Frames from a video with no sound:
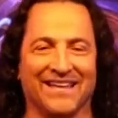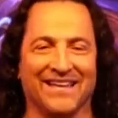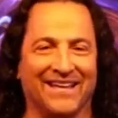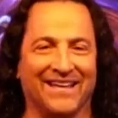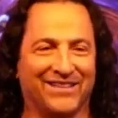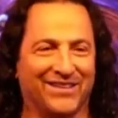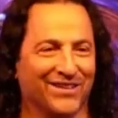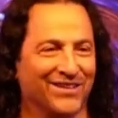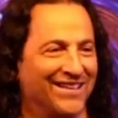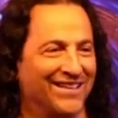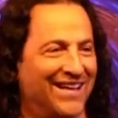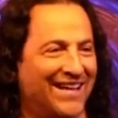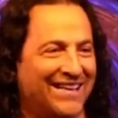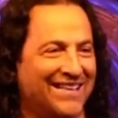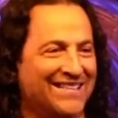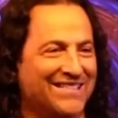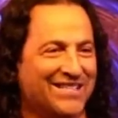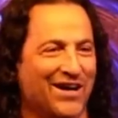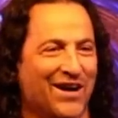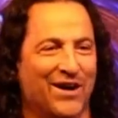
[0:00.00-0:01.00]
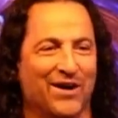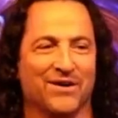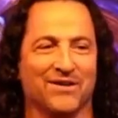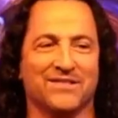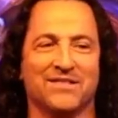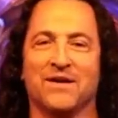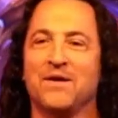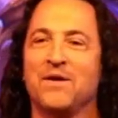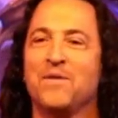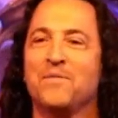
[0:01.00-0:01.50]
thank your lucky
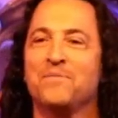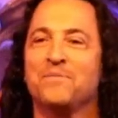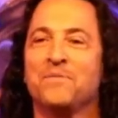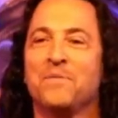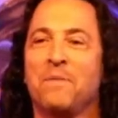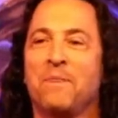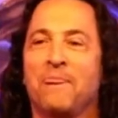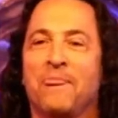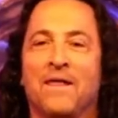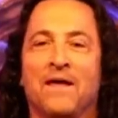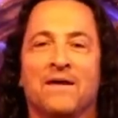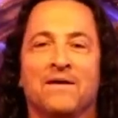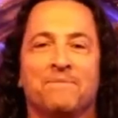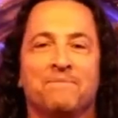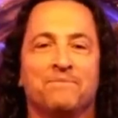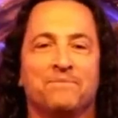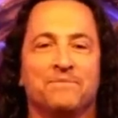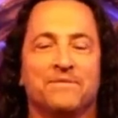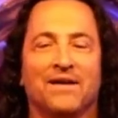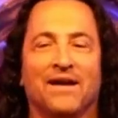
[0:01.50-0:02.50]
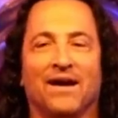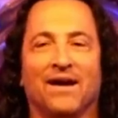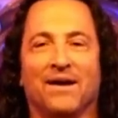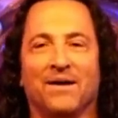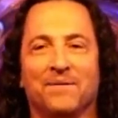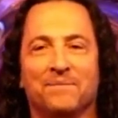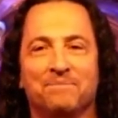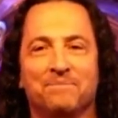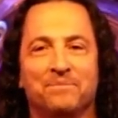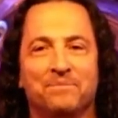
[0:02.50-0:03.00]
stars.
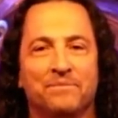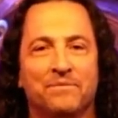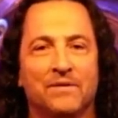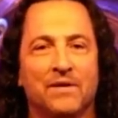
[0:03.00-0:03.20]
Um,